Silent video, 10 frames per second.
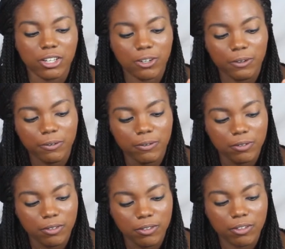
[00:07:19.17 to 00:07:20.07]

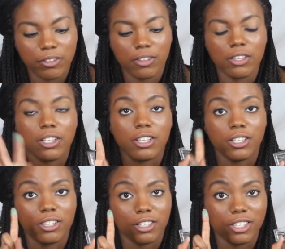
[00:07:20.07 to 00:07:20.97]
So,
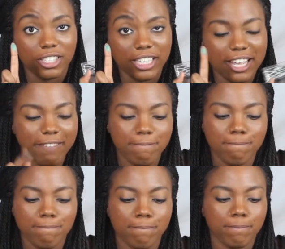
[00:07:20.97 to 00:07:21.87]
see
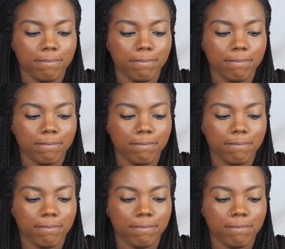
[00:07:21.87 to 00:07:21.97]
that?